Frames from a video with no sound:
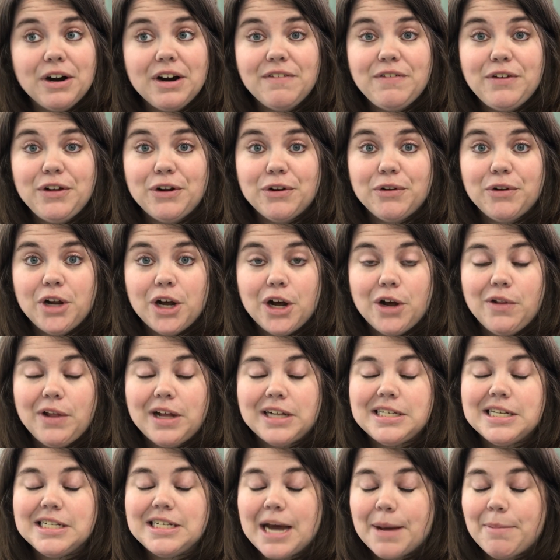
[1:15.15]
If you don't know,
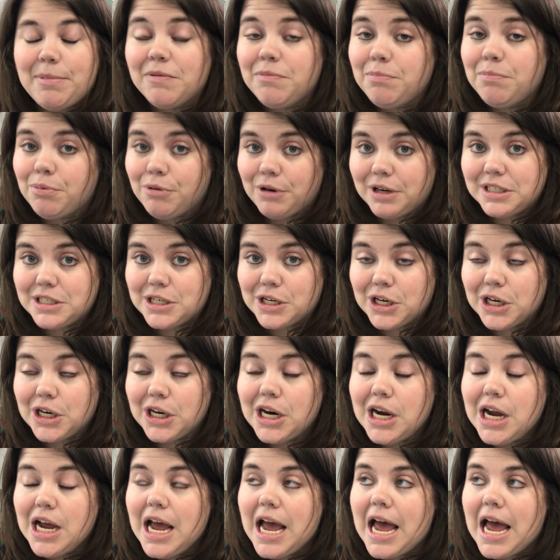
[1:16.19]
that's a type of printer.